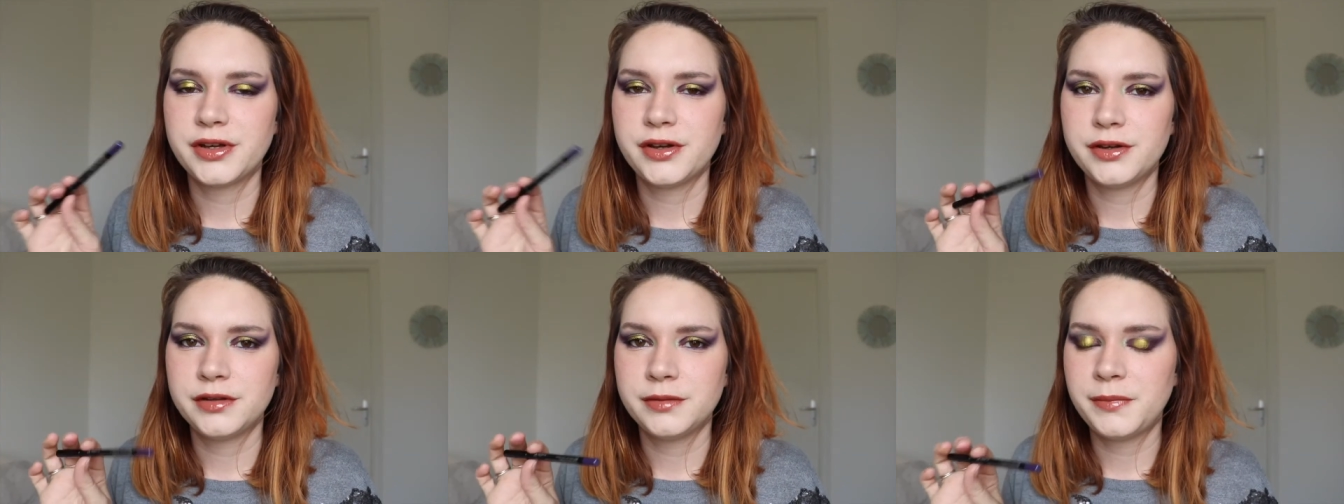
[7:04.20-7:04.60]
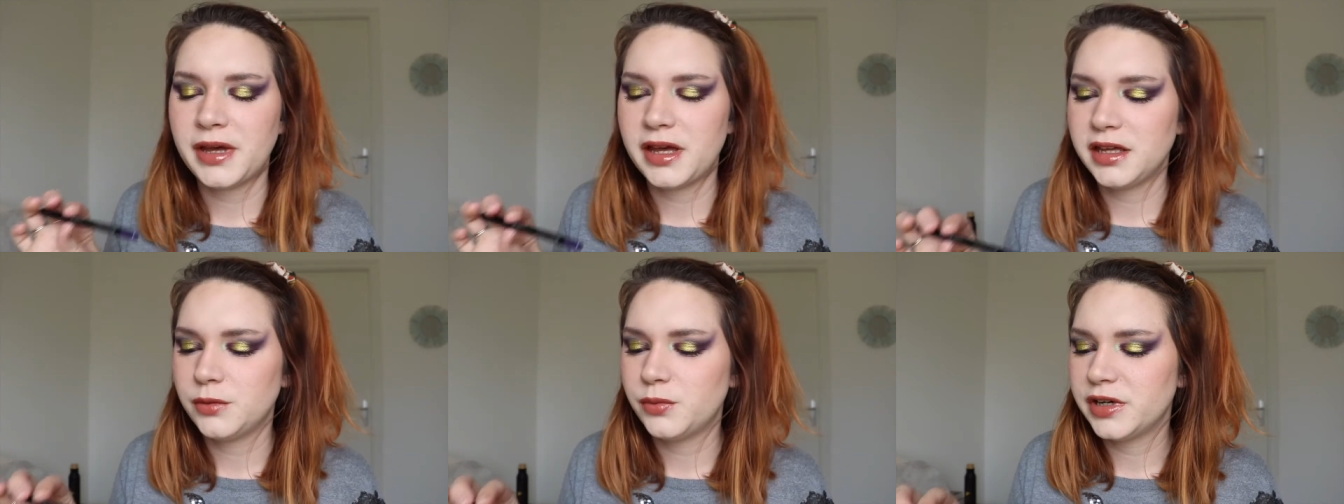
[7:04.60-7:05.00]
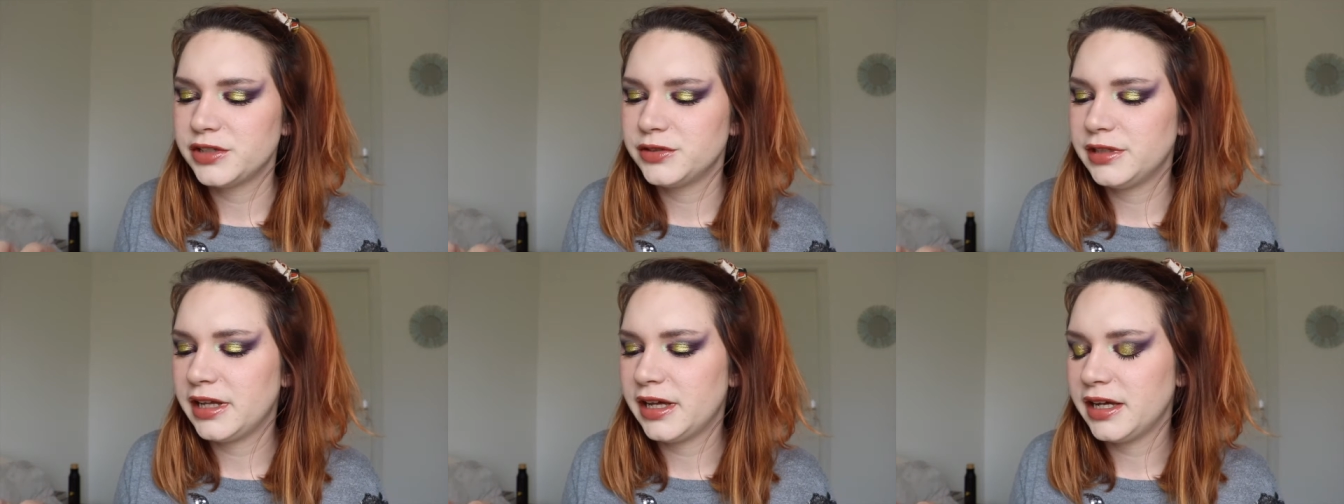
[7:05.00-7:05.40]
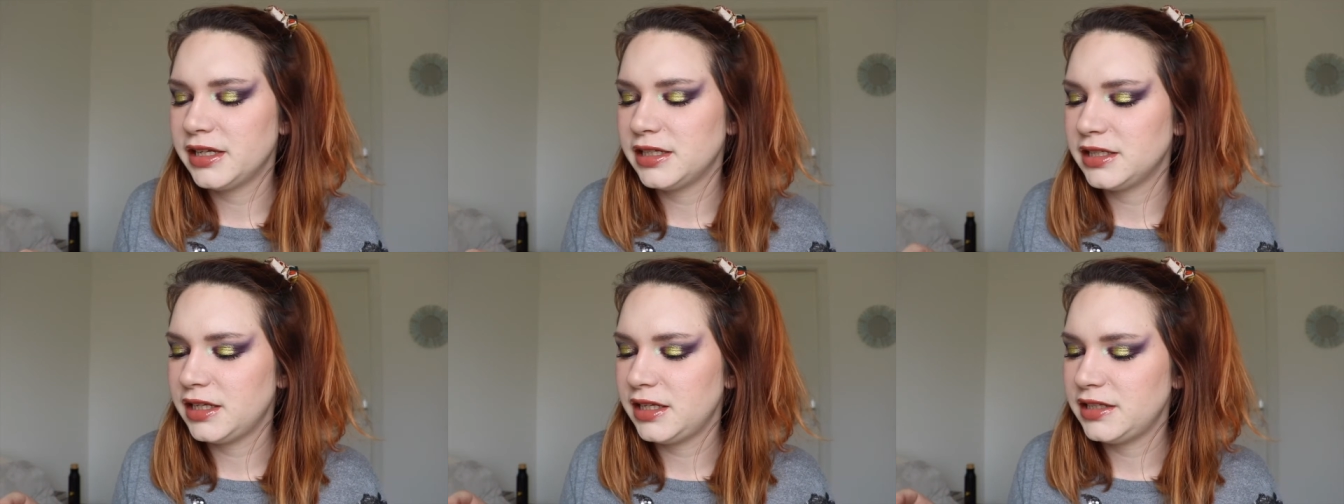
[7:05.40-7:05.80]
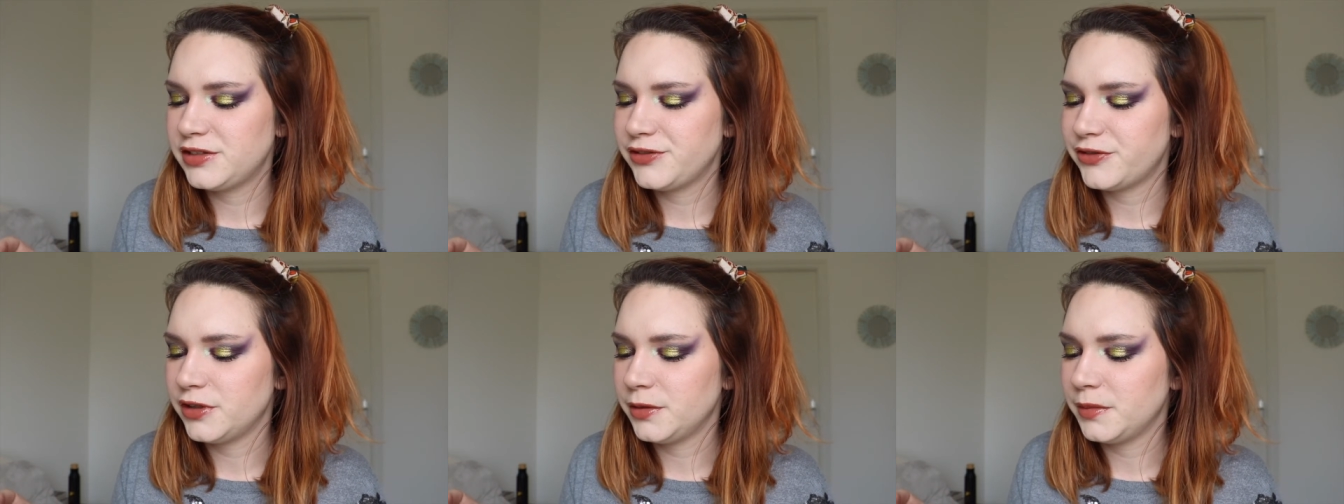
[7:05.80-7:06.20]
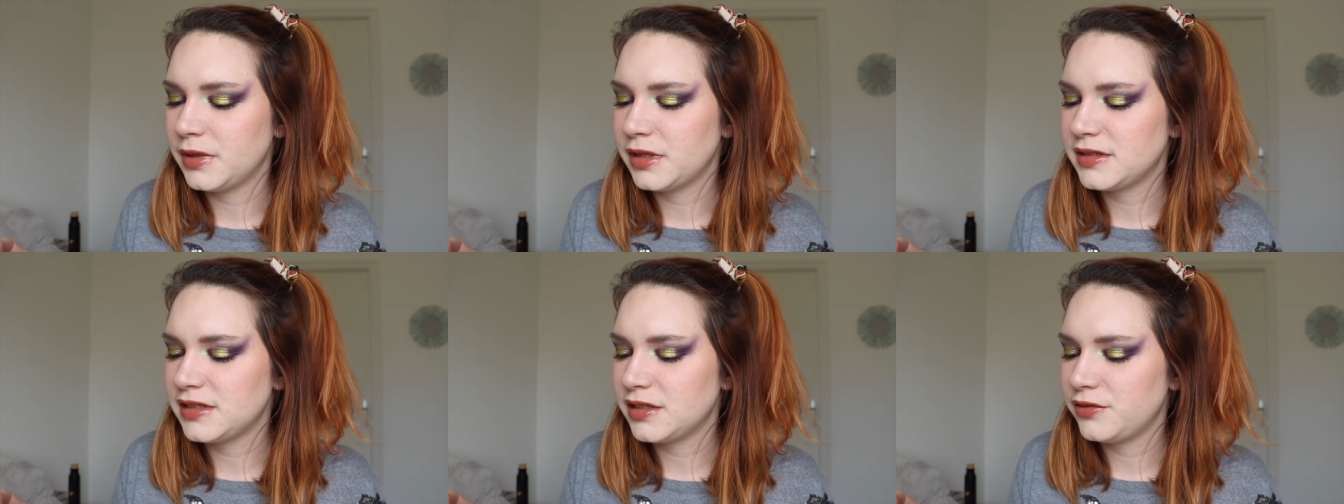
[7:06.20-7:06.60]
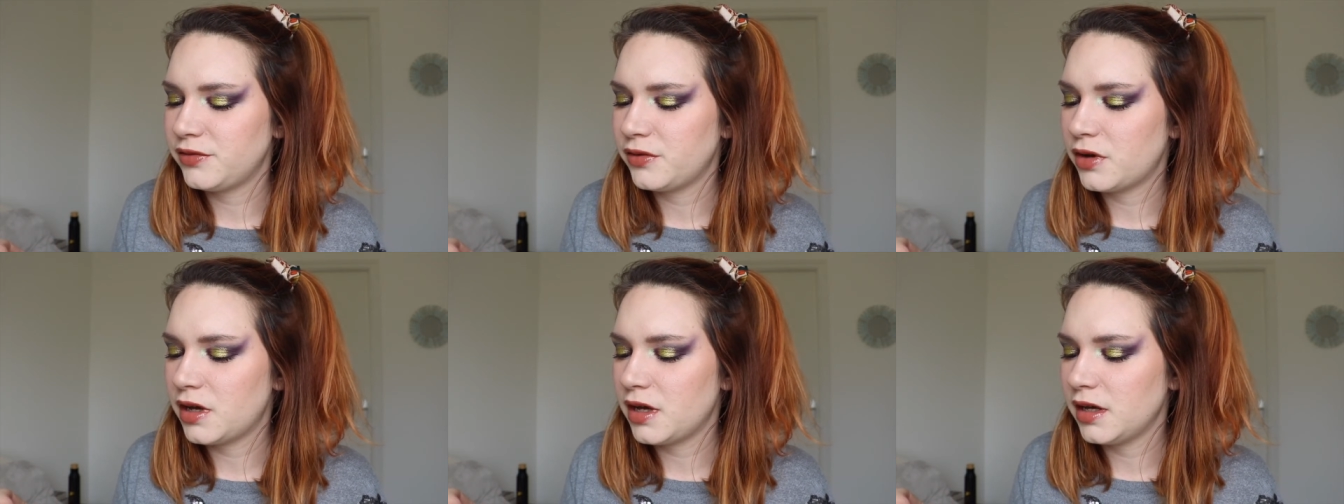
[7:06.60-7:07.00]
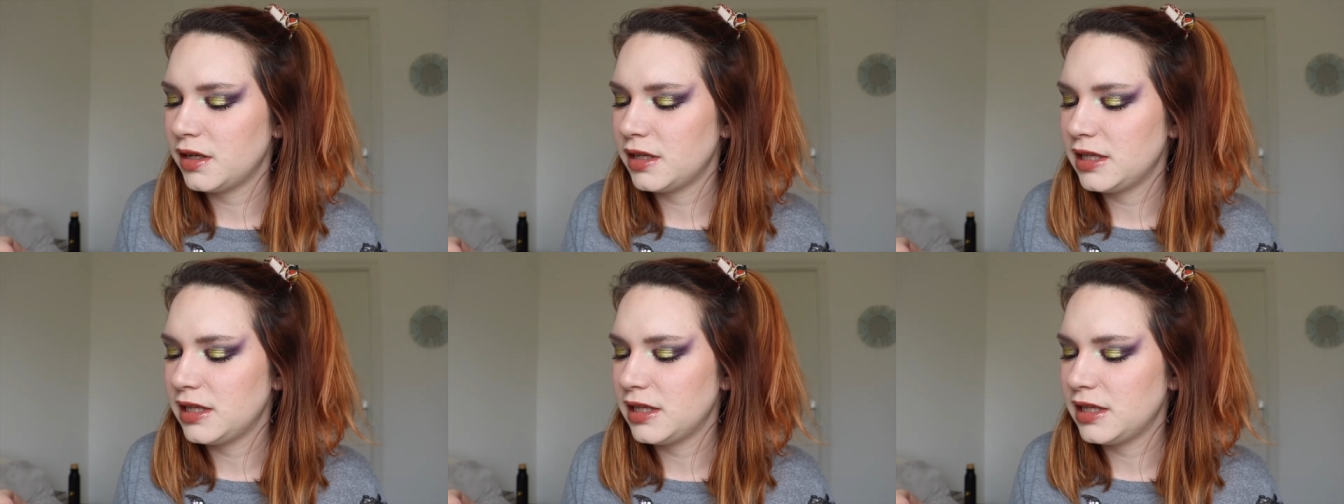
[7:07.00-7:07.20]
on my waterline, it's from Sephora,